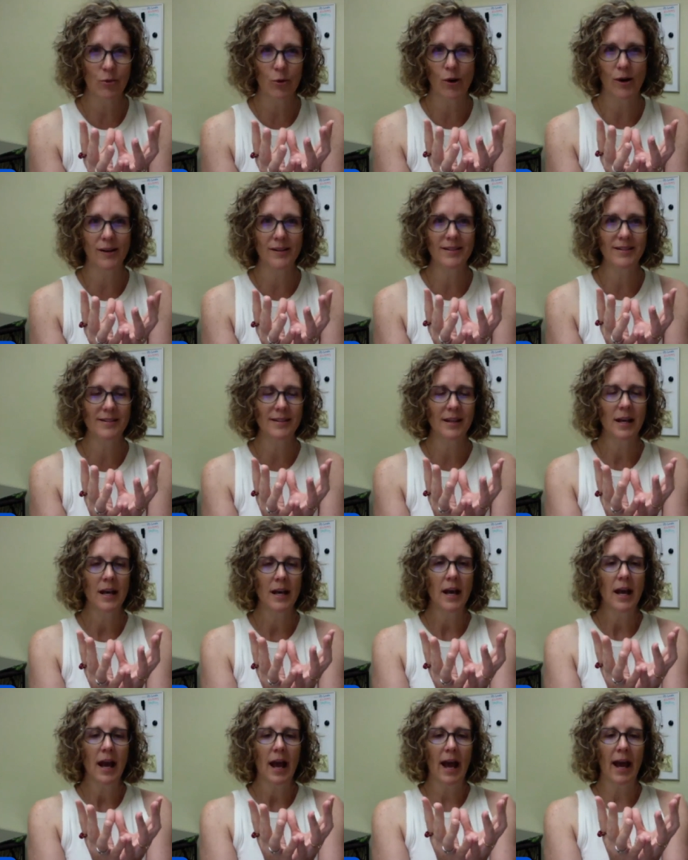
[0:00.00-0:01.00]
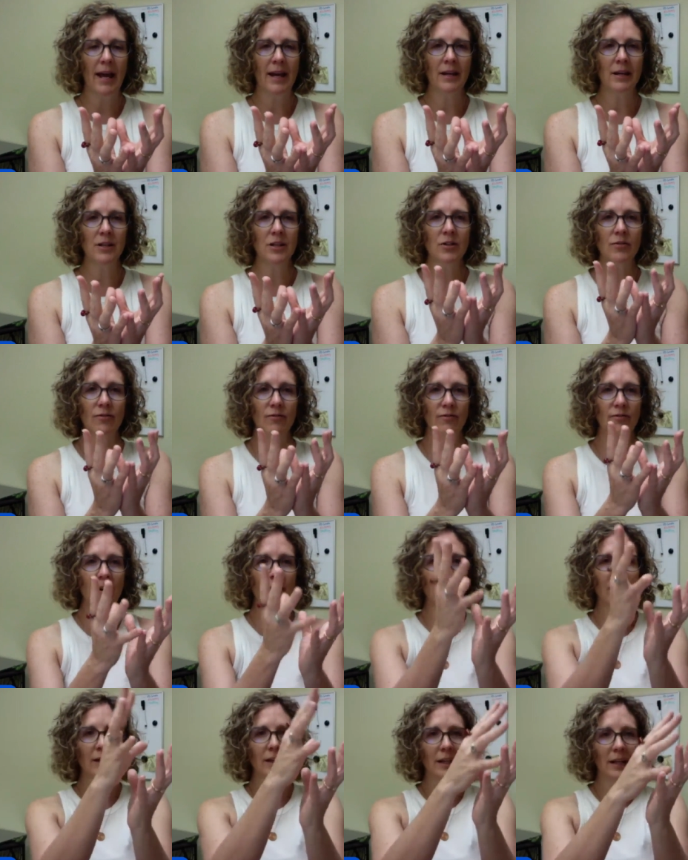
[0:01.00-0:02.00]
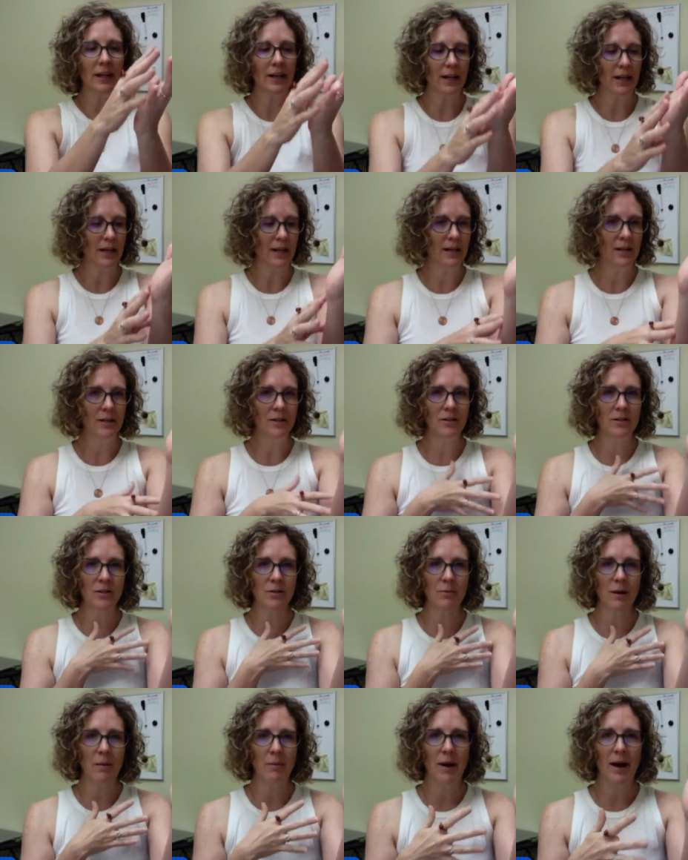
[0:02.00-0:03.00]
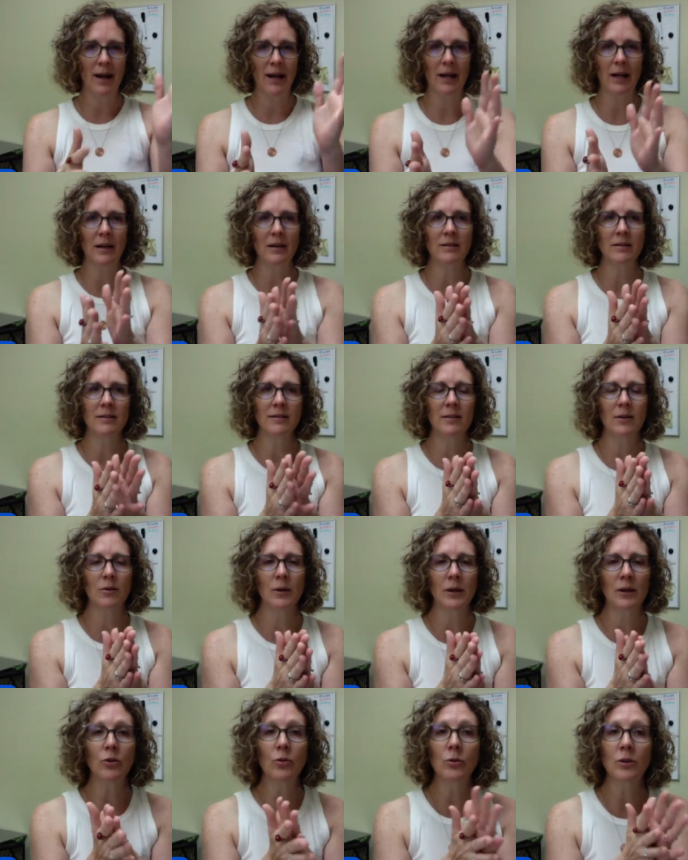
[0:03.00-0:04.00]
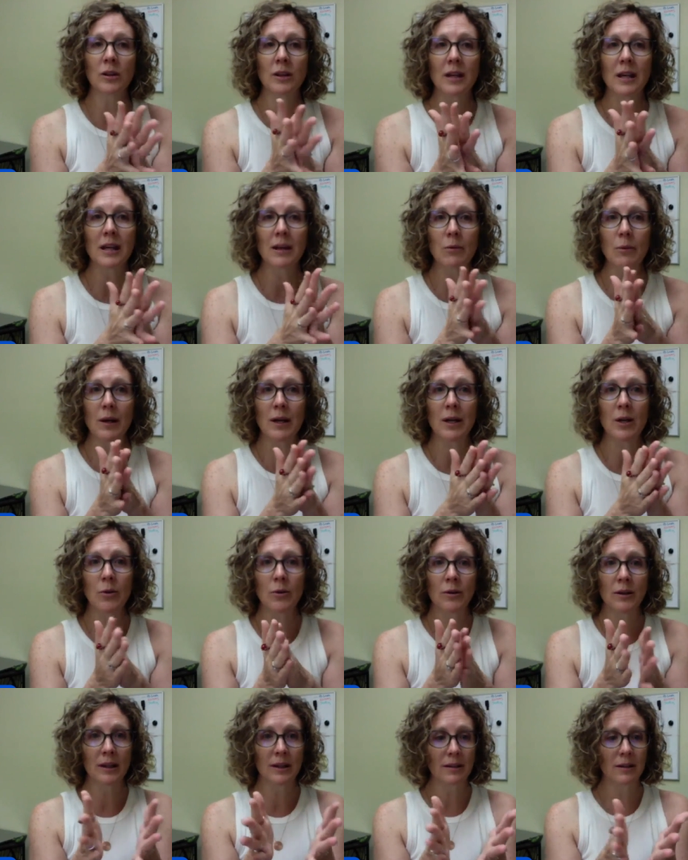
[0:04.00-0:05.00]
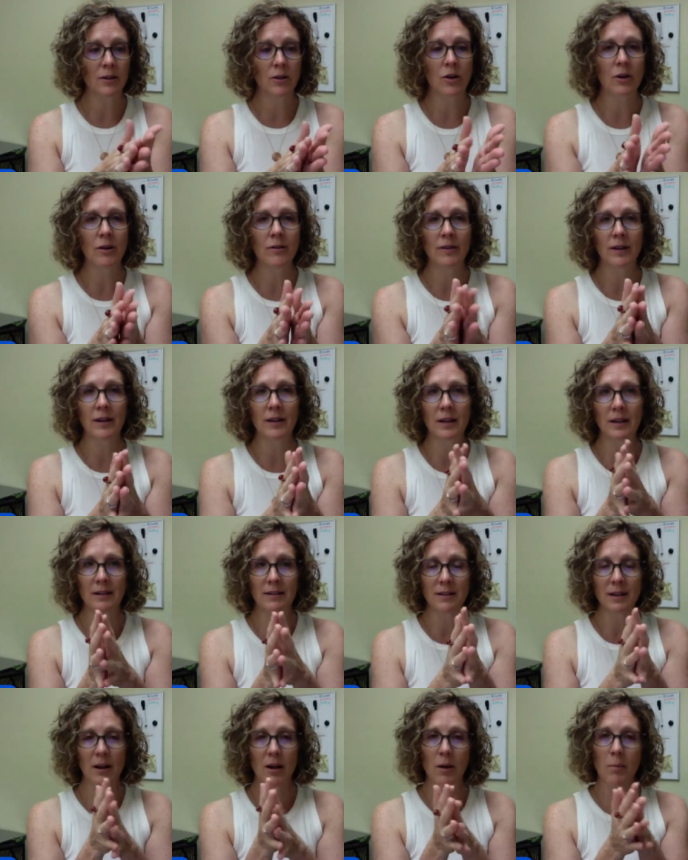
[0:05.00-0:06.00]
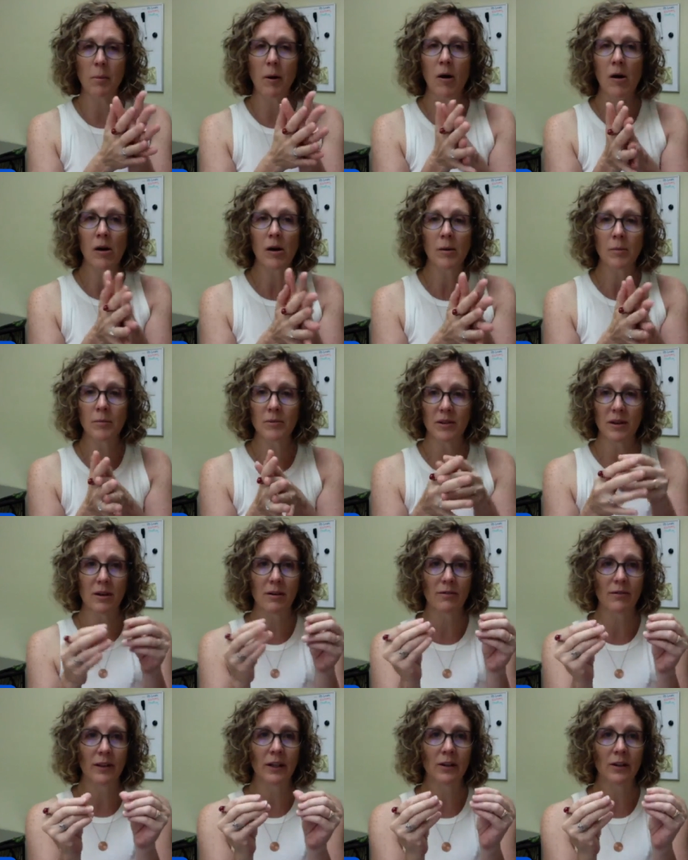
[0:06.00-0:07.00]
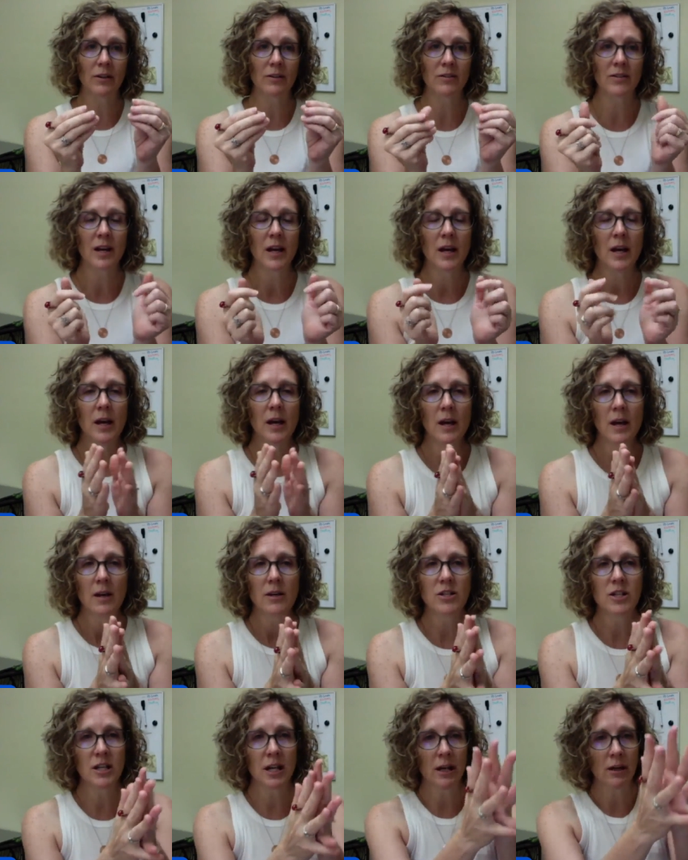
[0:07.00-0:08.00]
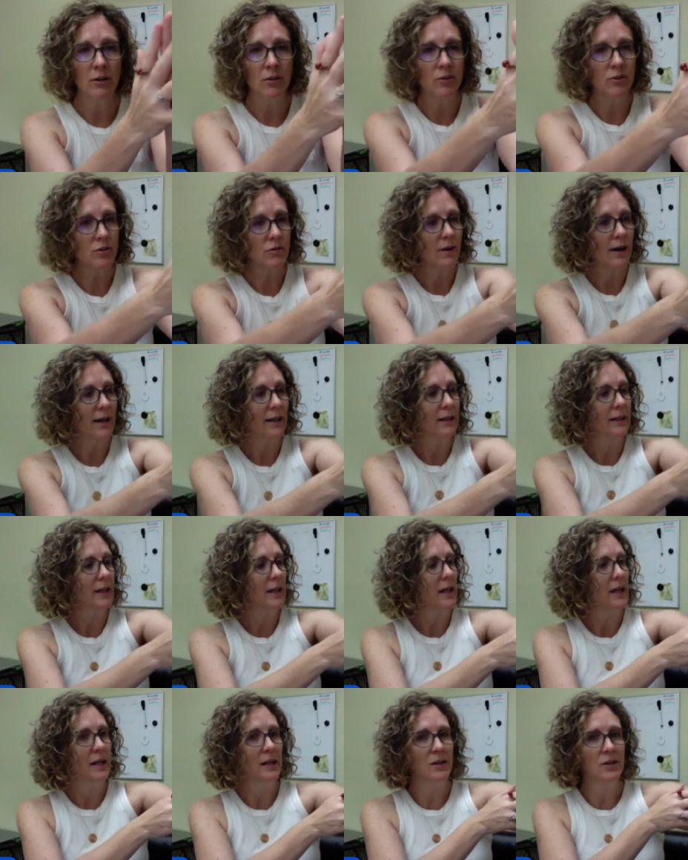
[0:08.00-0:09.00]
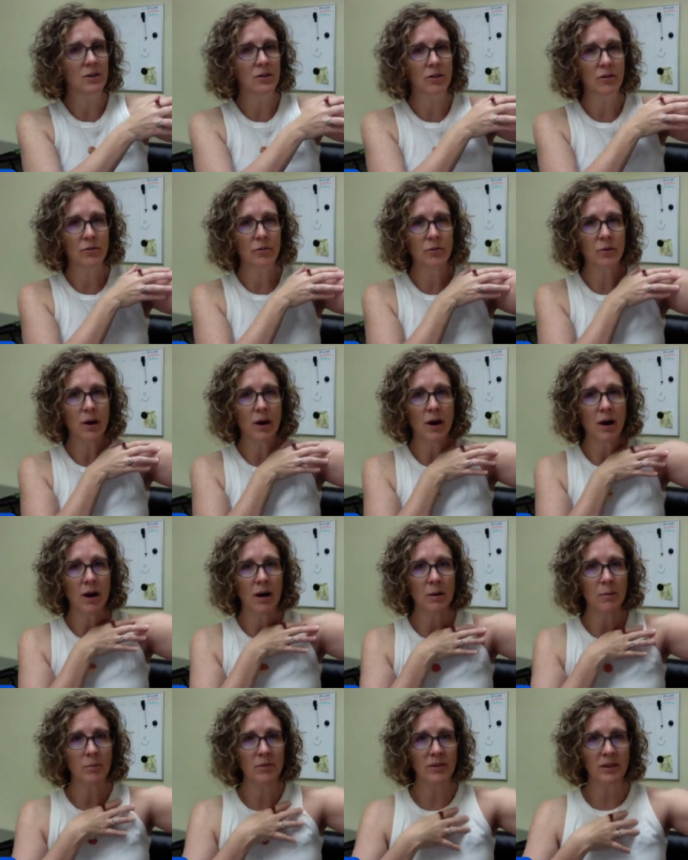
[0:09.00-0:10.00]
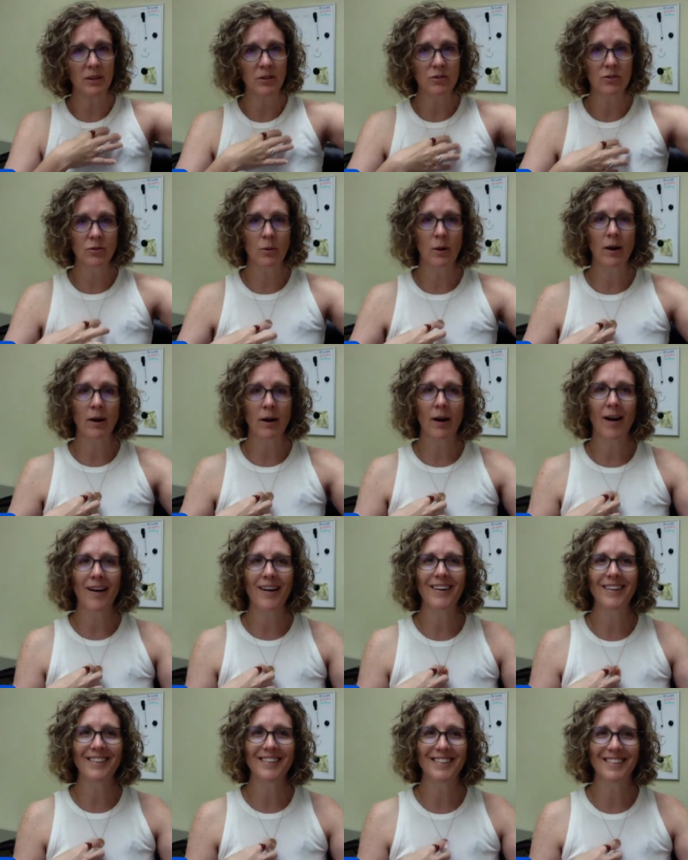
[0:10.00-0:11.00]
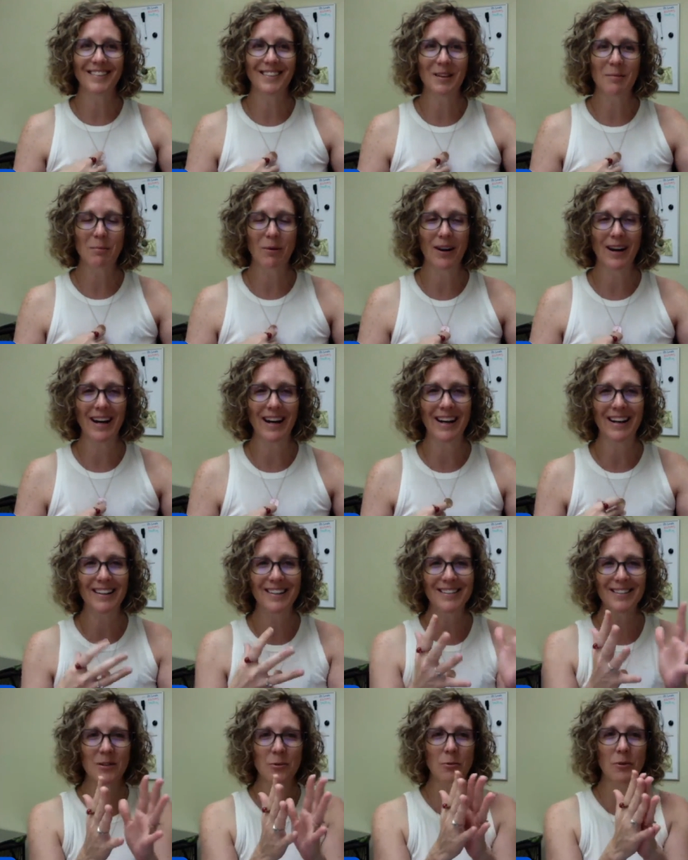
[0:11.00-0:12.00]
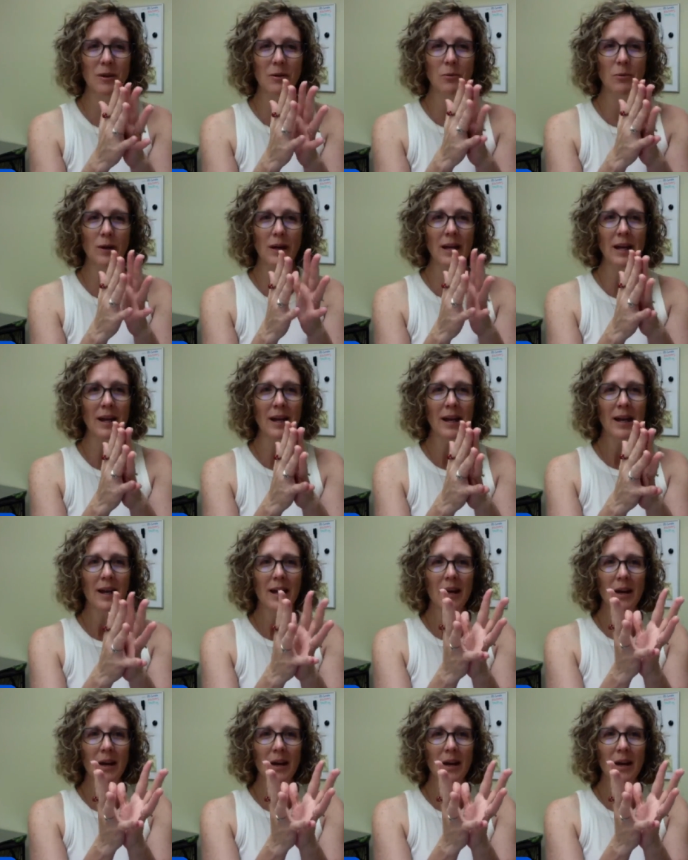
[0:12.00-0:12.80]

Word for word: for us and funneling it into my body. And so in Kundalini, we know that the nerve endings in our palms and our fingers channel directly in through our arms into our heart brain. And so when we